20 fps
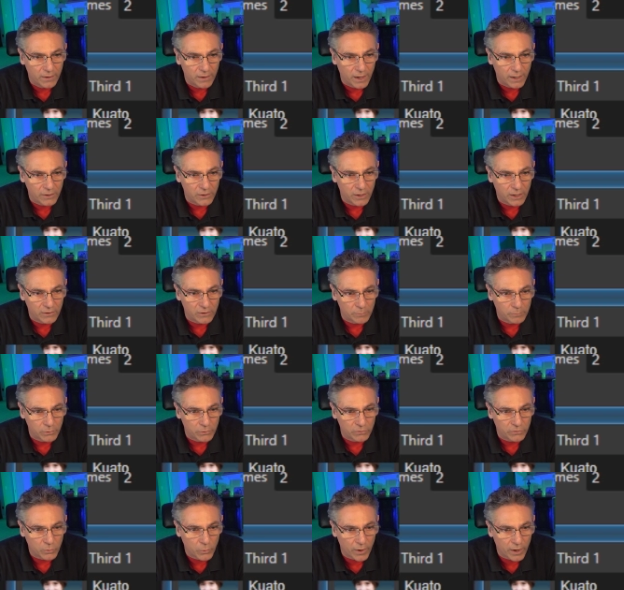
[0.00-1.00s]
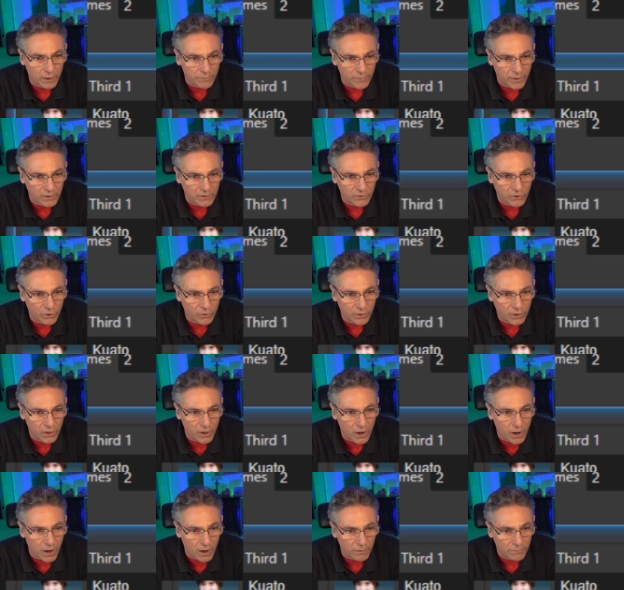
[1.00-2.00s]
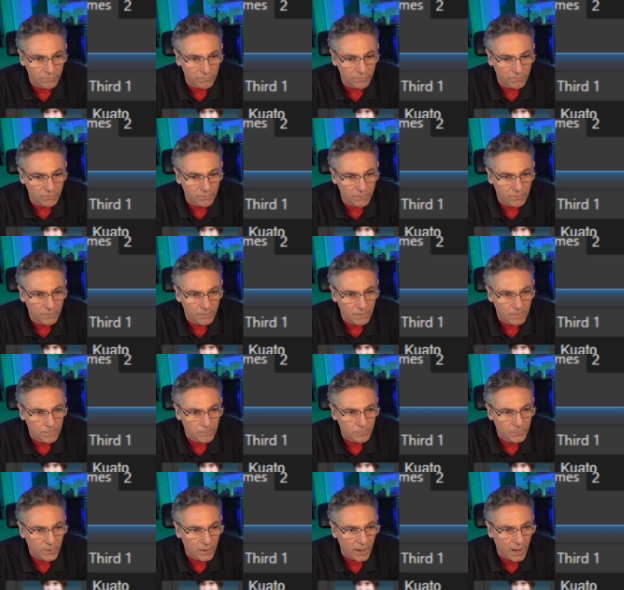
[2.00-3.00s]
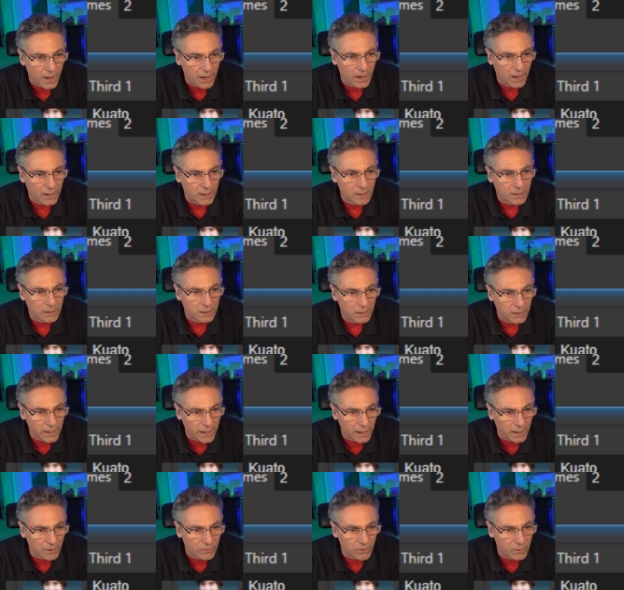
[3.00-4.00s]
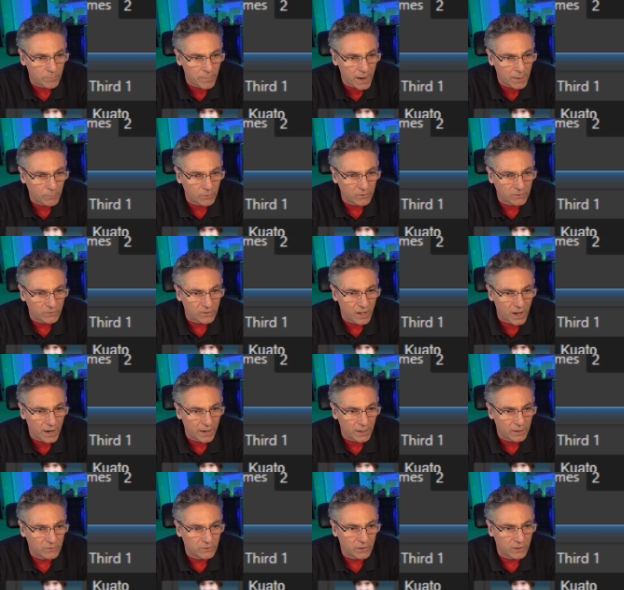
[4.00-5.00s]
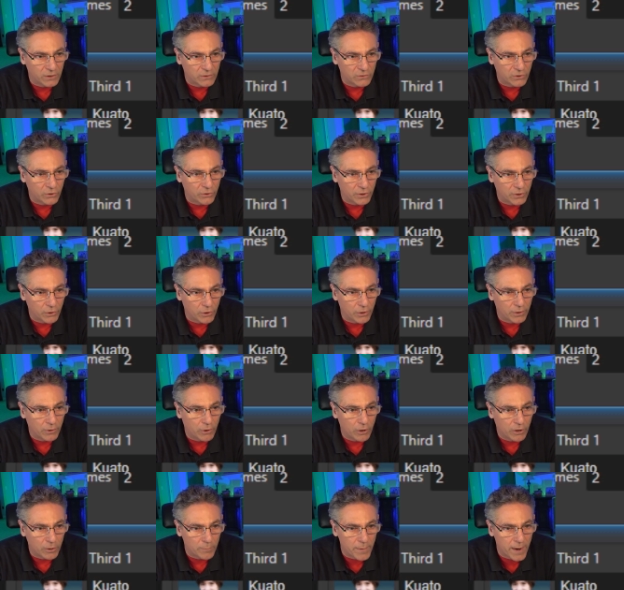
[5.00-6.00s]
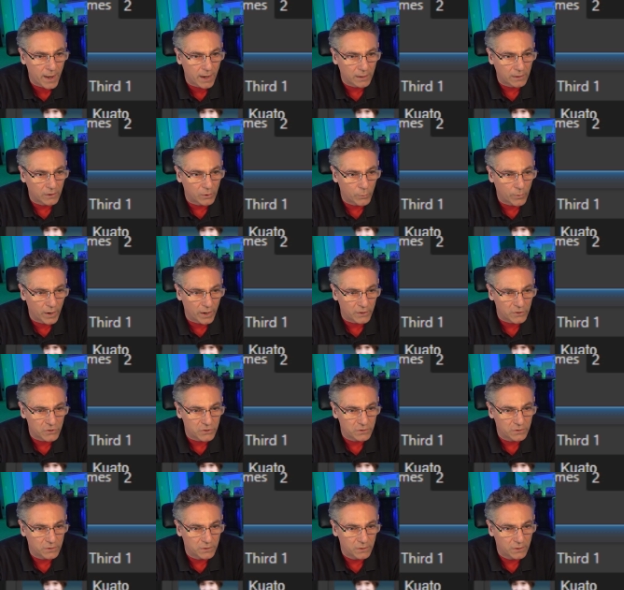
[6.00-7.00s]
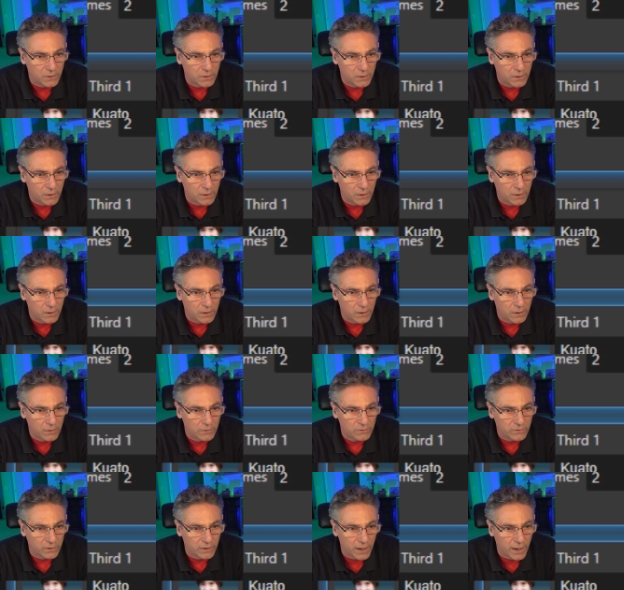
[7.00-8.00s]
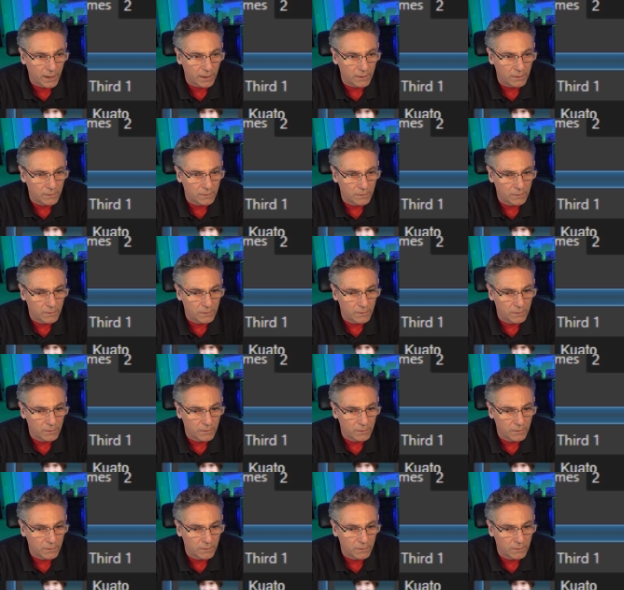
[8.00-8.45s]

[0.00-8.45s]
And you get the blue square. If I turn it off and I click the memory slot, it's going to turn it on automatically. Watch. See that?